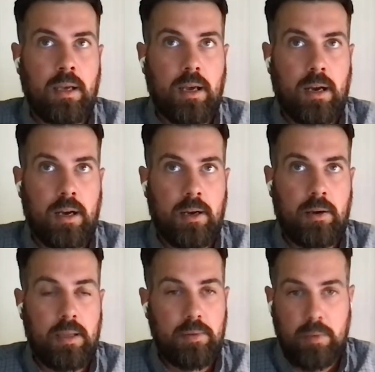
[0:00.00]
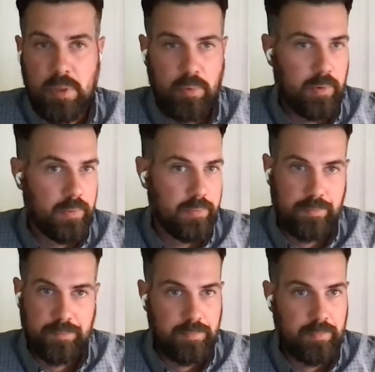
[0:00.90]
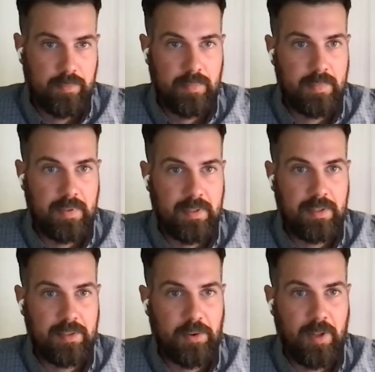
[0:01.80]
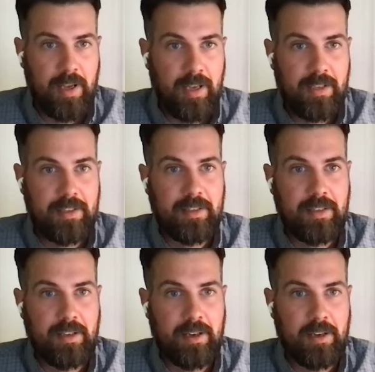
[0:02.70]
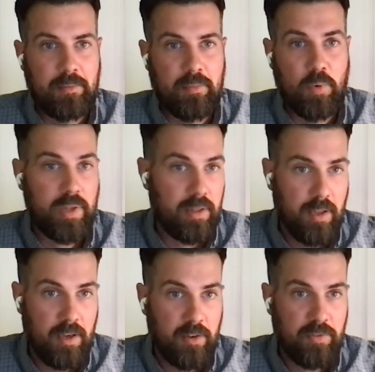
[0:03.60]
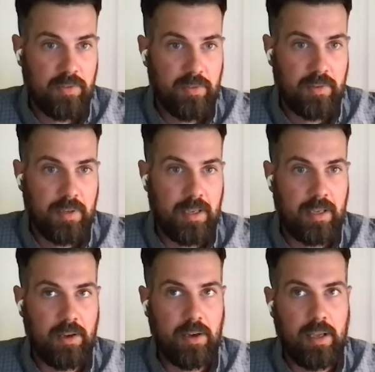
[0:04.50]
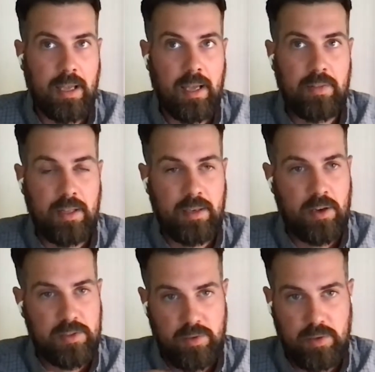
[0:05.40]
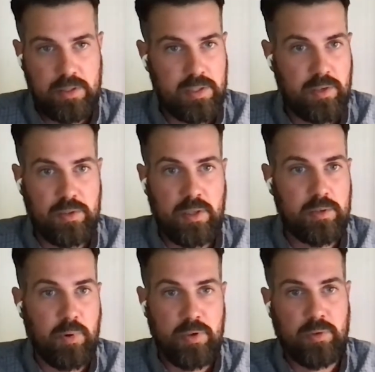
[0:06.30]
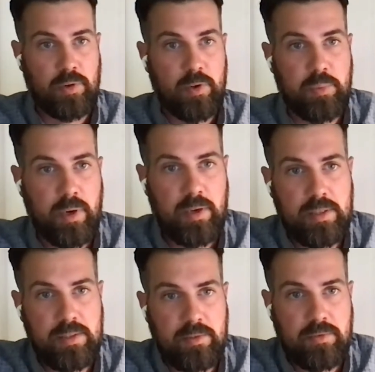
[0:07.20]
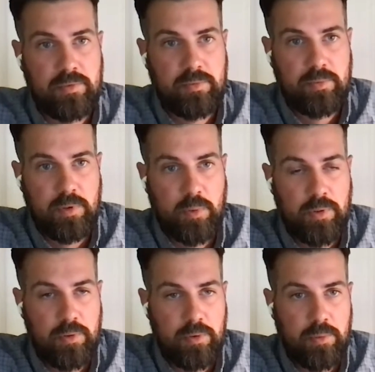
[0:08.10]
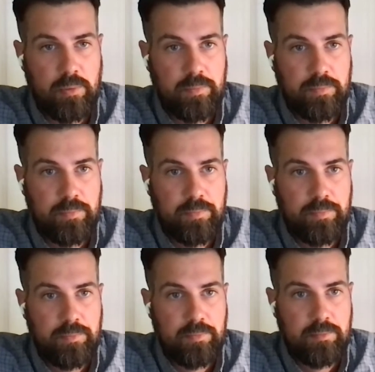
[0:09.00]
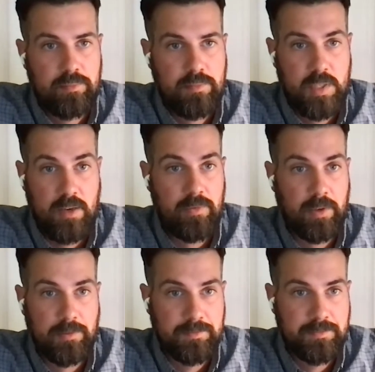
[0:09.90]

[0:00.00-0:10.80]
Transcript: and that people don't like, or they love. And then also just those personal growth periods of going through suffering.